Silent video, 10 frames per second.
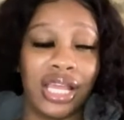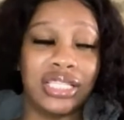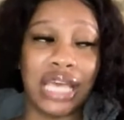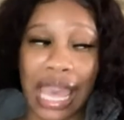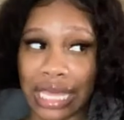
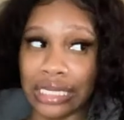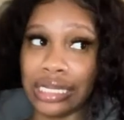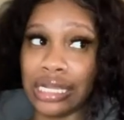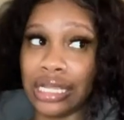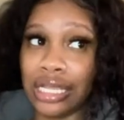
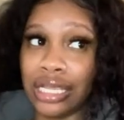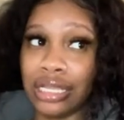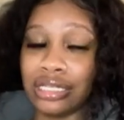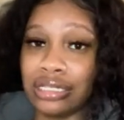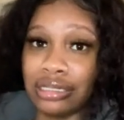teddy
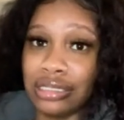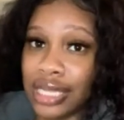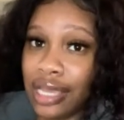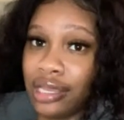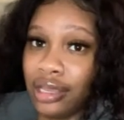
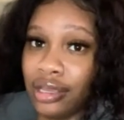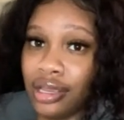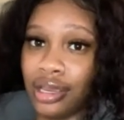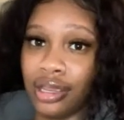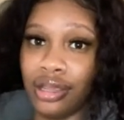jacket
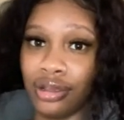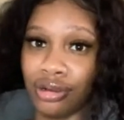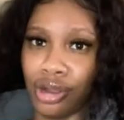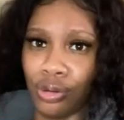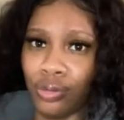
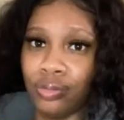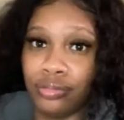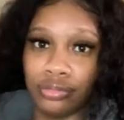coat.